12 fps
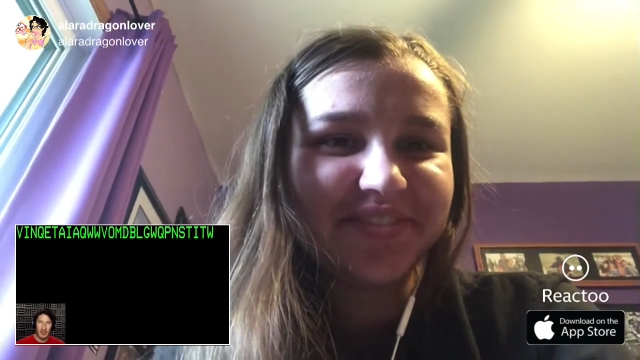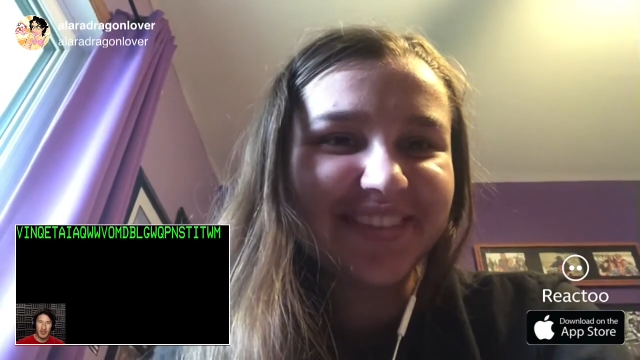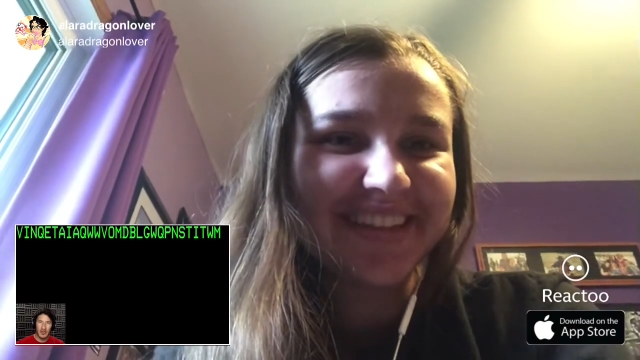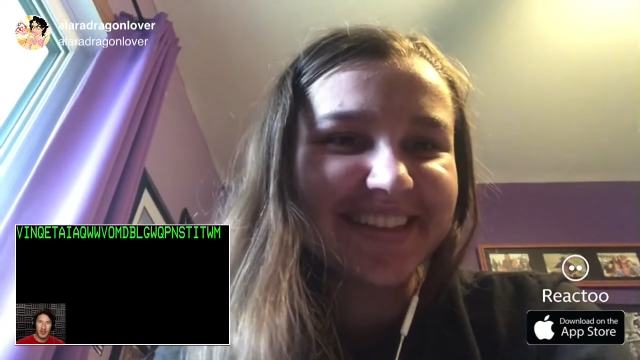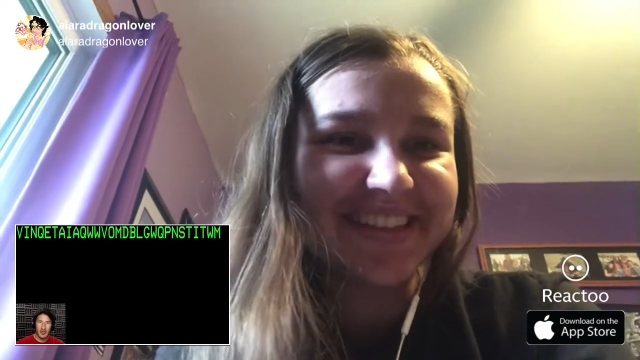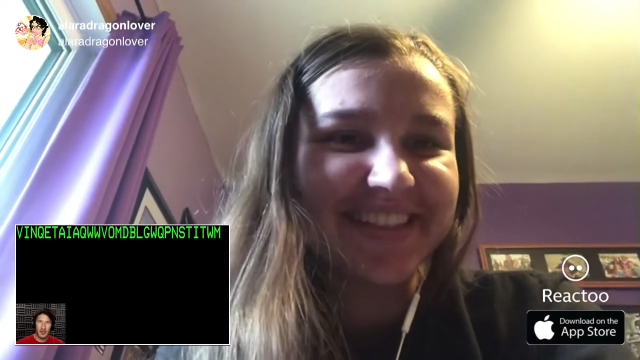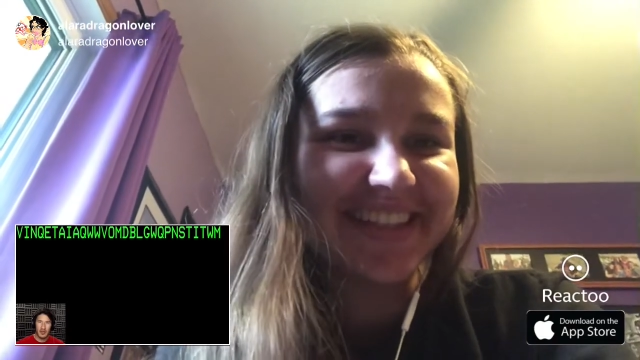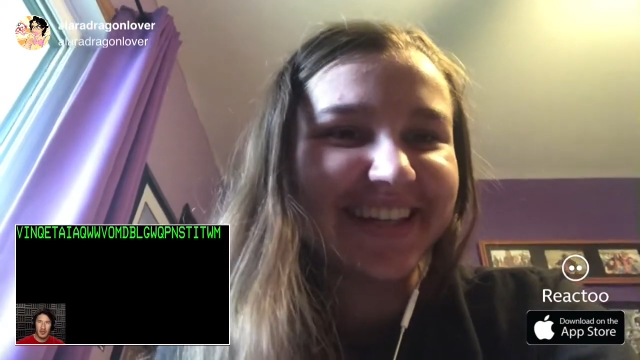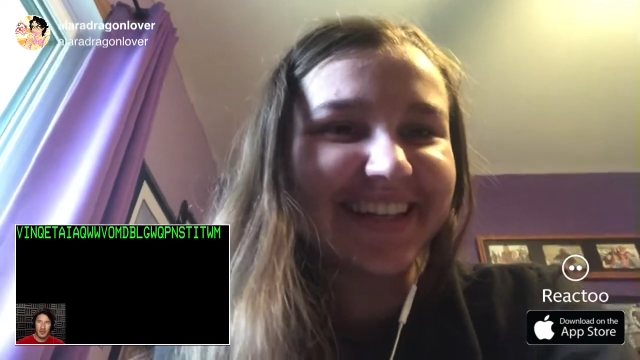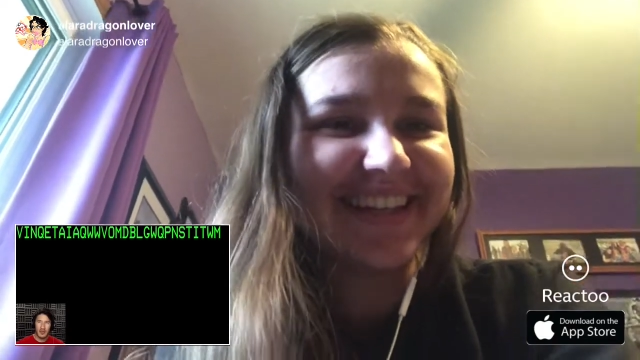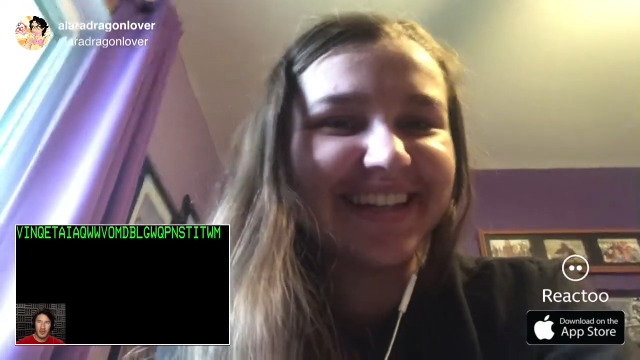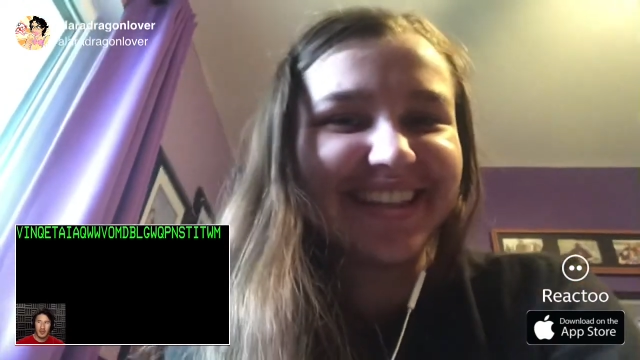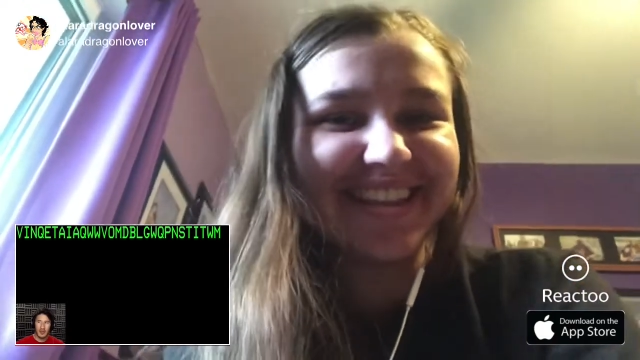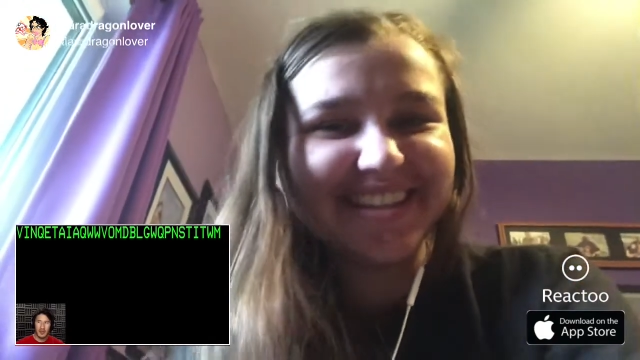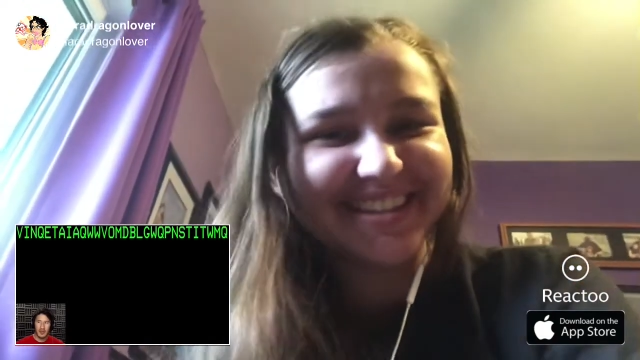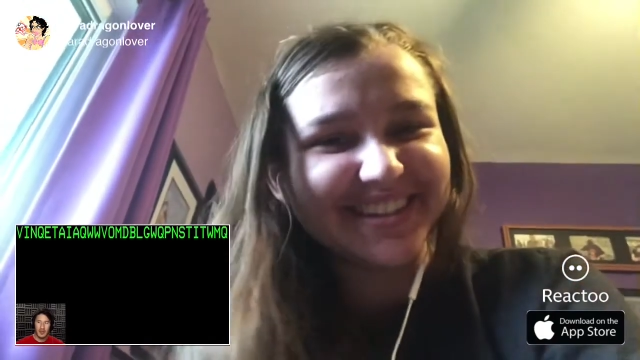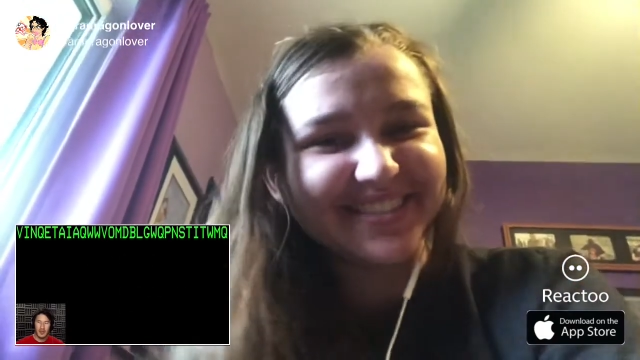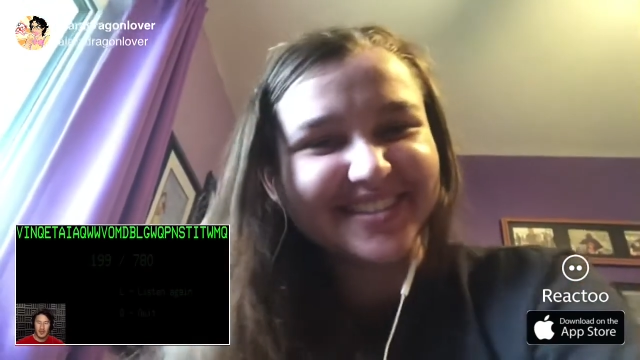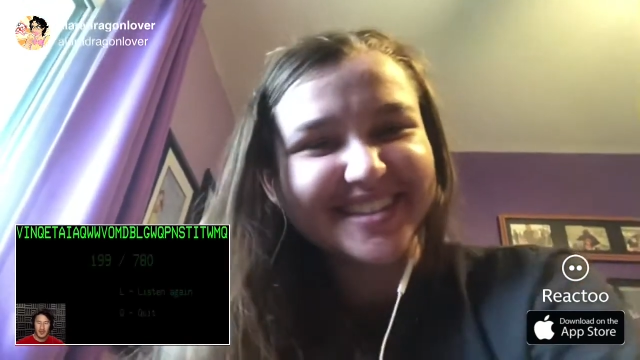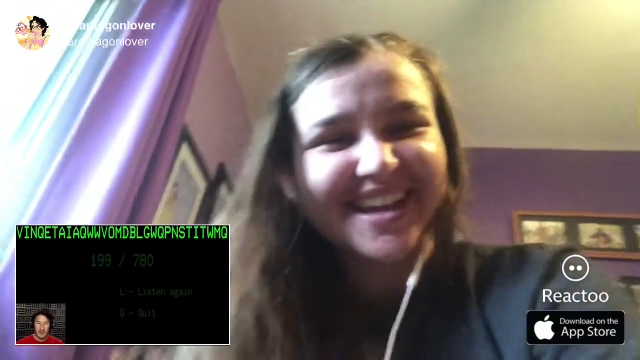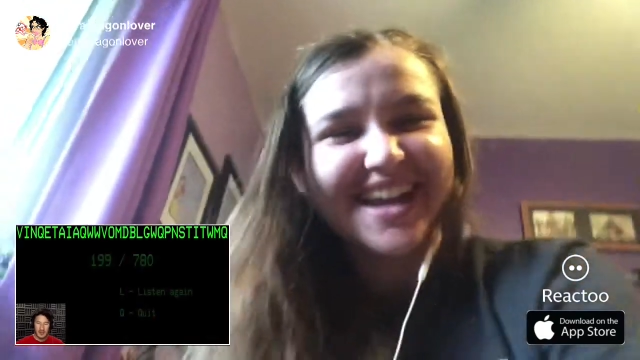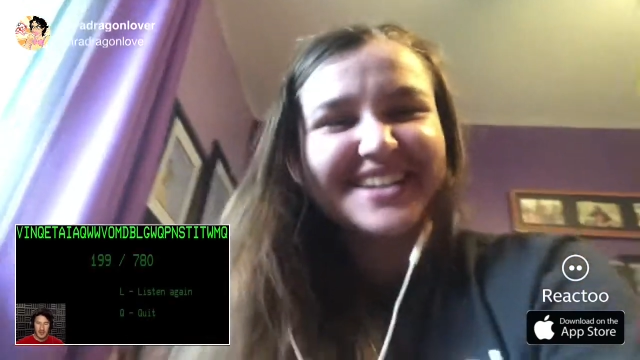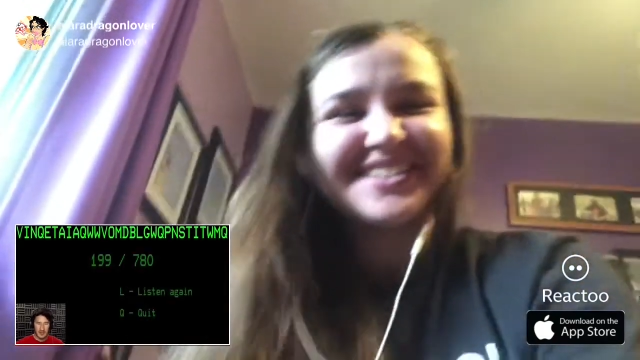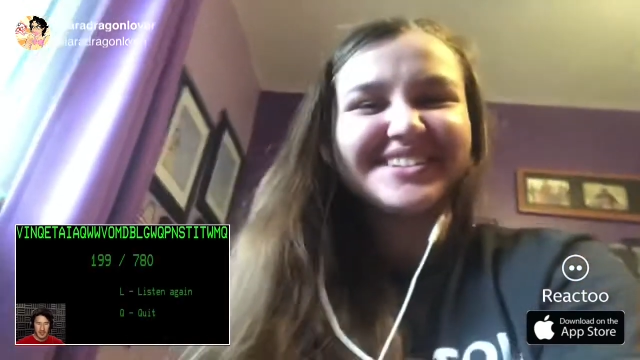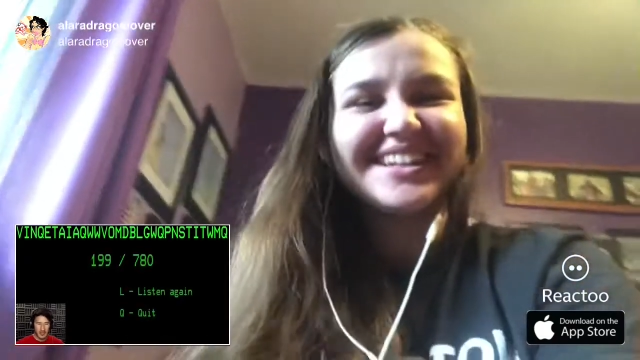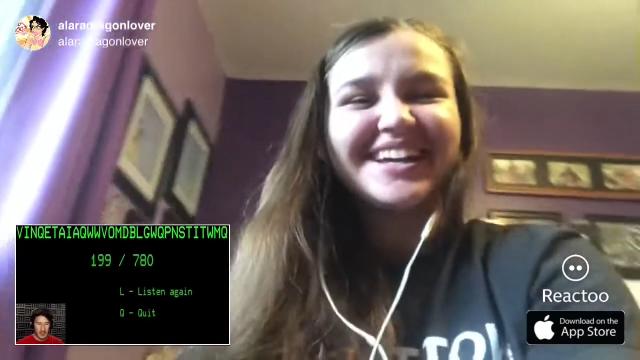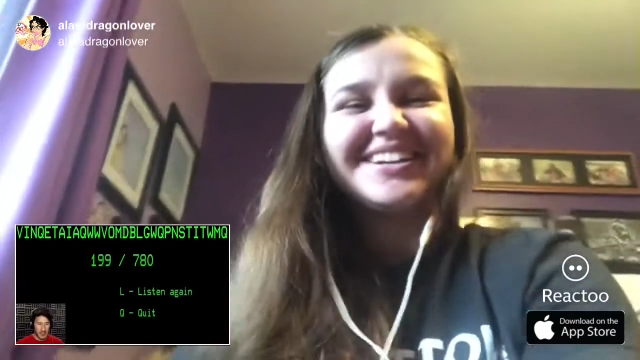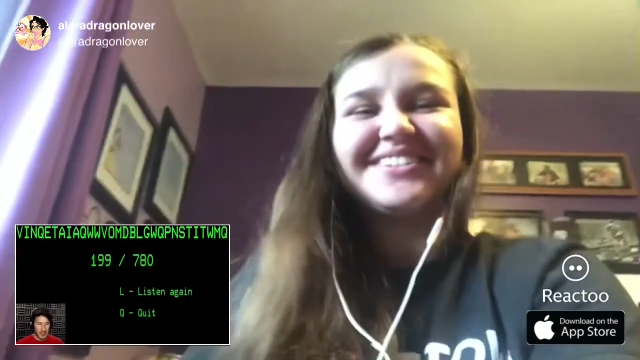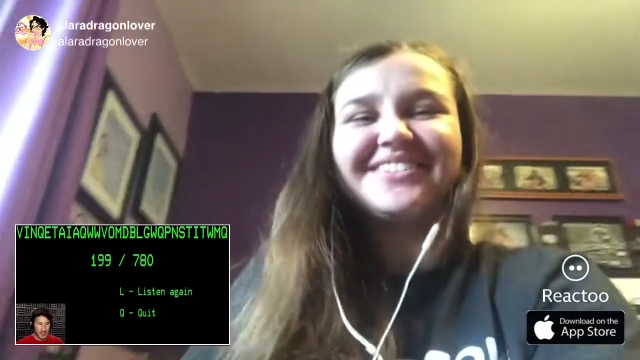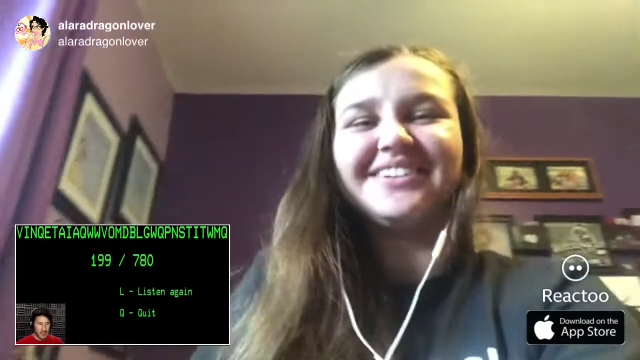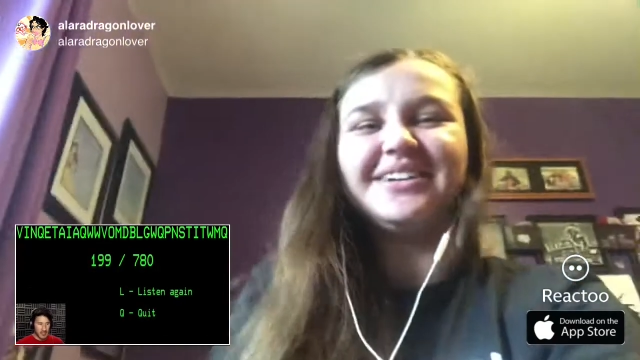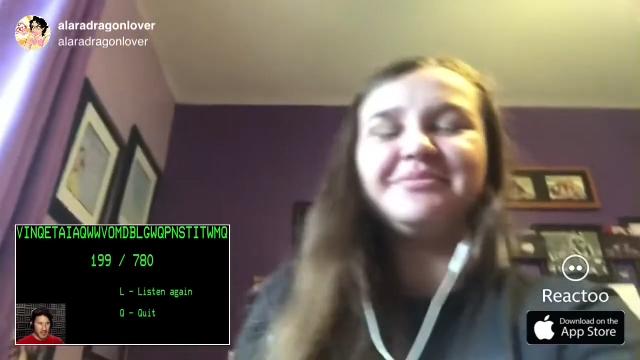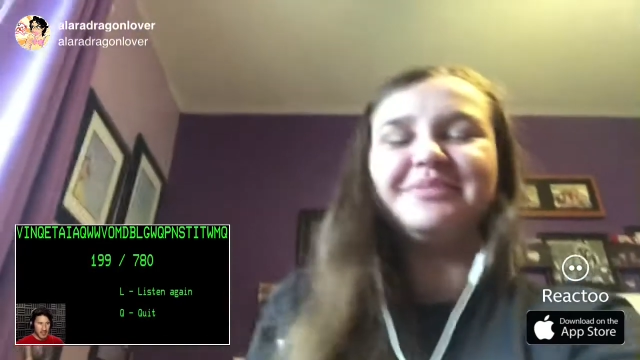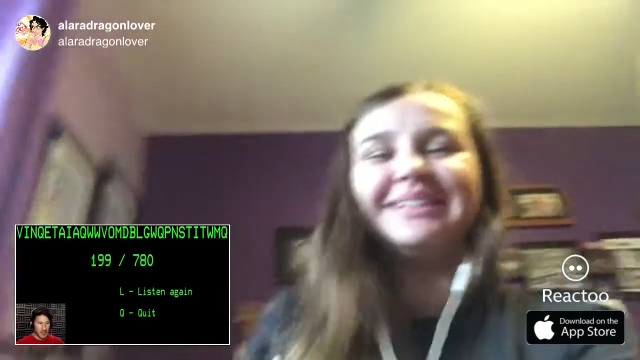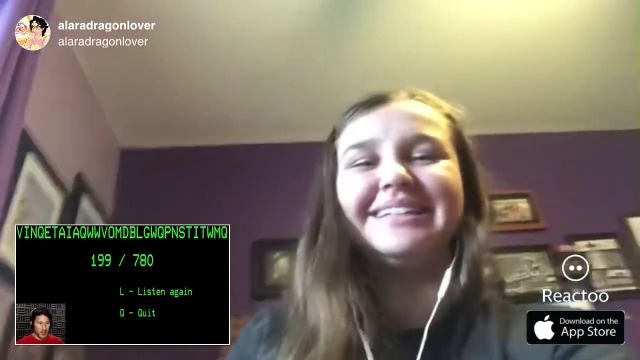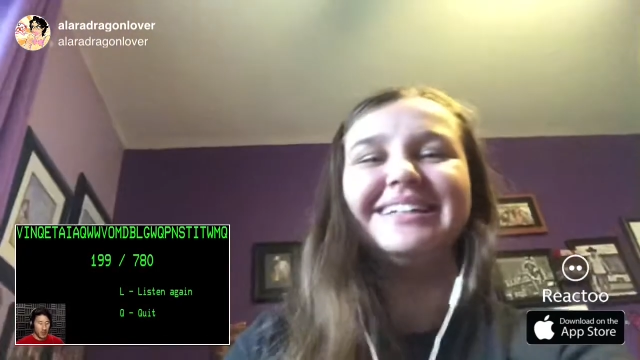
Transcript: And saying this stuff is actually kind of creepy.